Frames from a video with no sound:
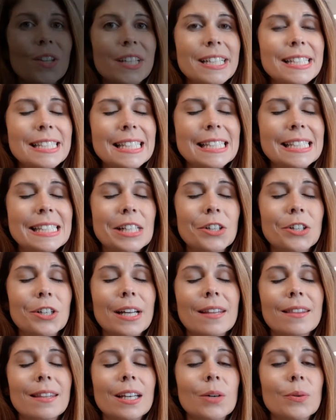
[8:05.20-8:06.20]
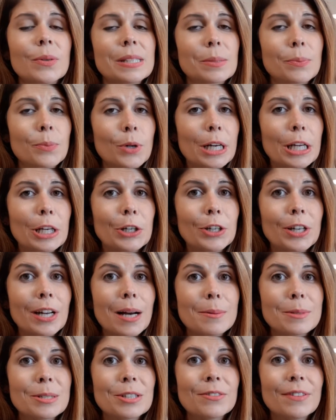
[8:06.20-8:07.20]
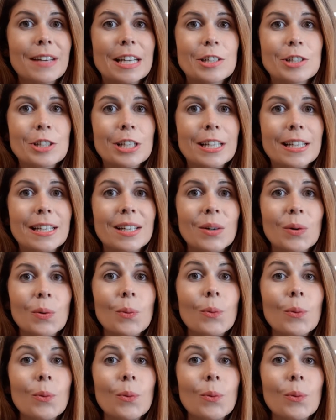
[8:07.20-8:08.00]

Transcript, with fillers: things considered, I think it was a pretty good observation.